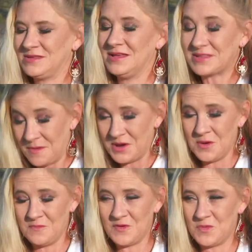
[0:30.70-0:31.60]
I was coming
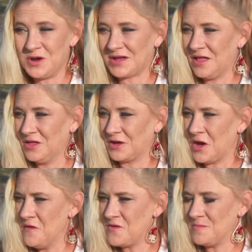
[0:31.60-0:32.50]
home from work, I look
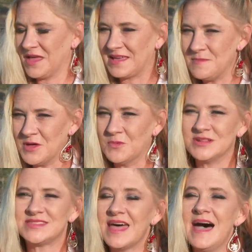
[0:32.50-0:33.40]
over, I'm like, Emma,
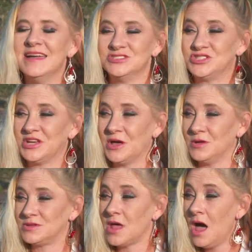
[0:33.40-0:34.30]
what's that? And she
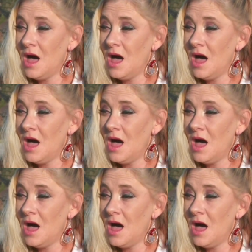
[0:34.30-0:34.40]
goes,